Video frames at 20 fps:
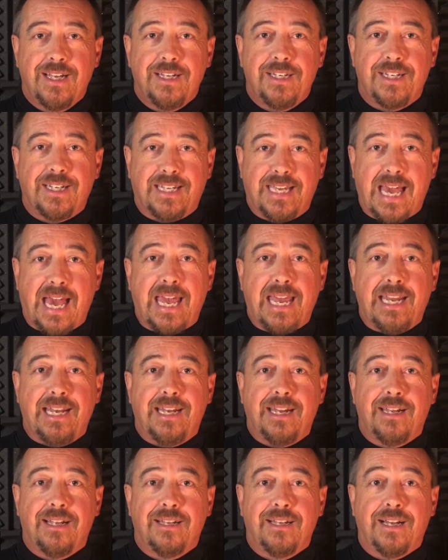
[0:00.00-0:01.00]
to
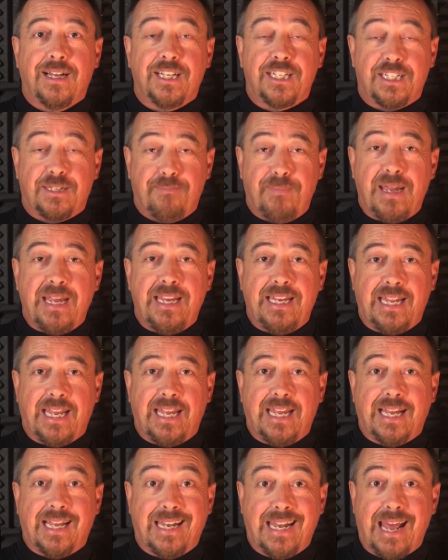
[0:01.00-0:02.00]
gain a
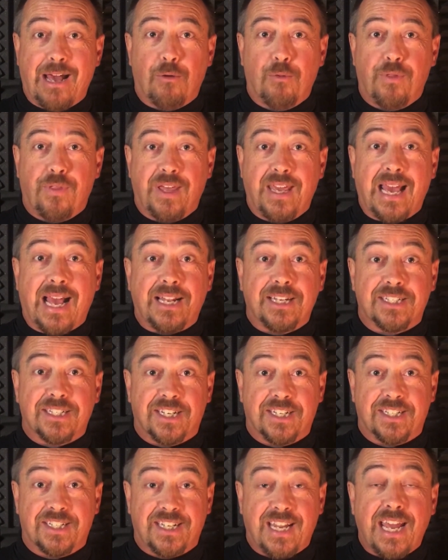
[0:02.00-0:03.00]
speedy and healthy and
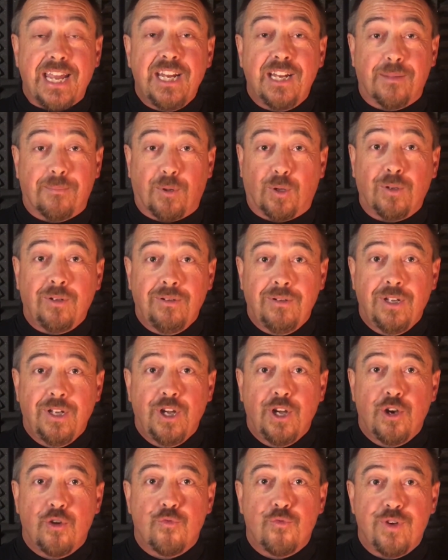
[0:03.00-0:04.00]
sustainable
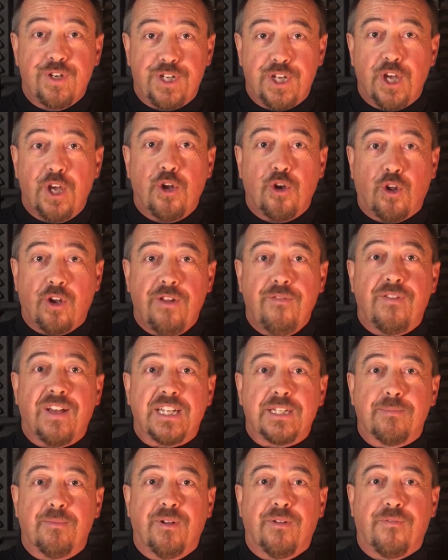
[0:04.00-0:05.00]
return on
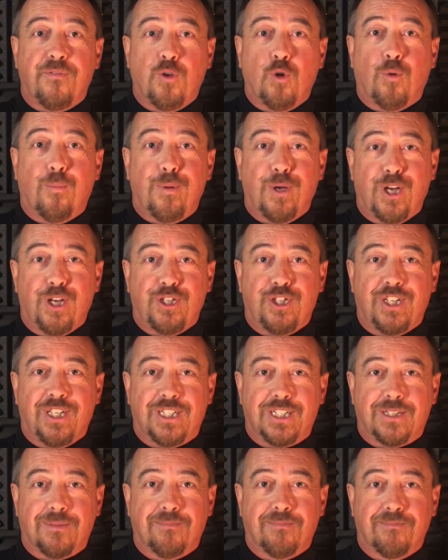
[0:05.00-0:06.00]
investment for your
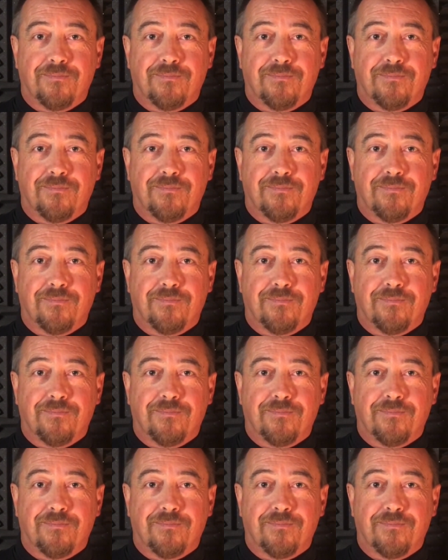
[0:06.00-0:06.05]
purchase.